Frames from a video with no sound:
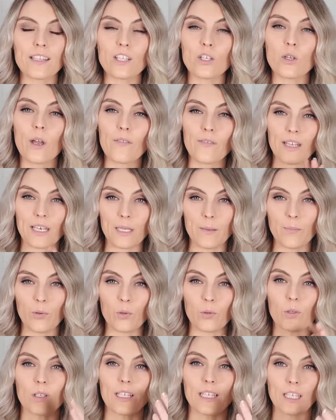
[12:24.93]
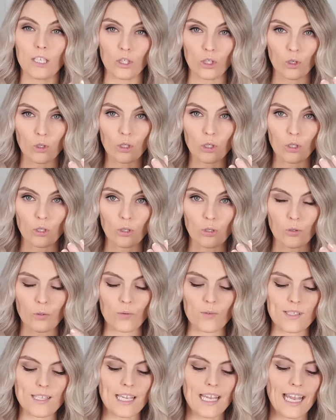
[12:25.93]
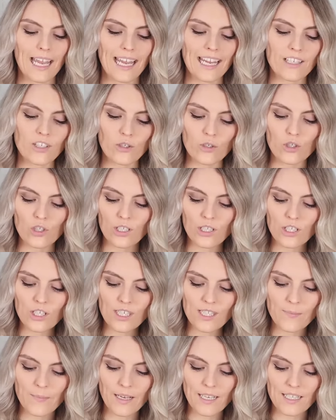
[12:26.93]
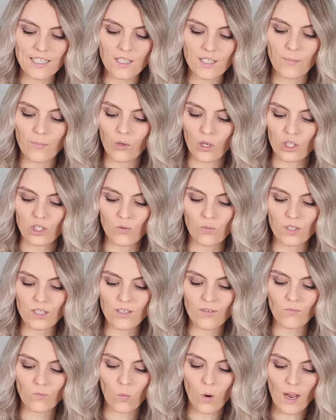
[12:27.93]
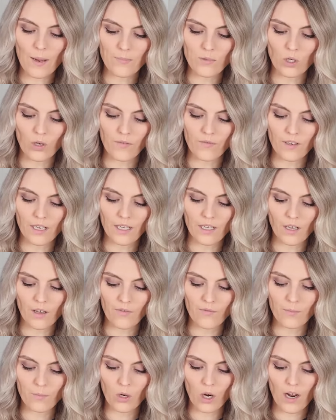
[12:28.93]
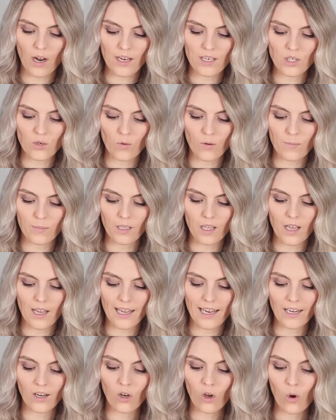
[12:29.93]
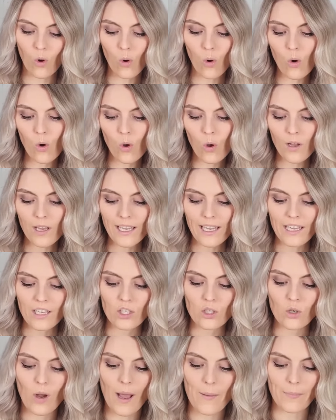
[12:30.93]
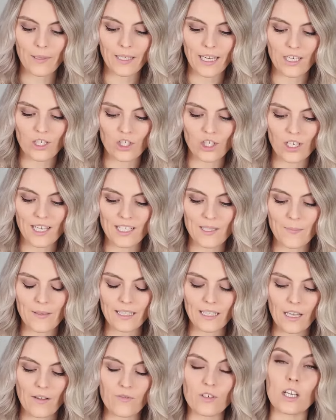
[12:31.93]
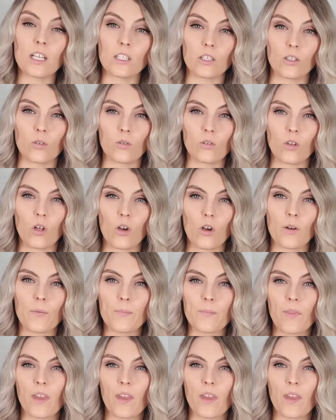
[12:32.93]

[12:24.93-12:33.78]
that you have any pooling in your cuticles, it usually just means the brush wasn't wiped off enough prior to applying, or your application has been left a little long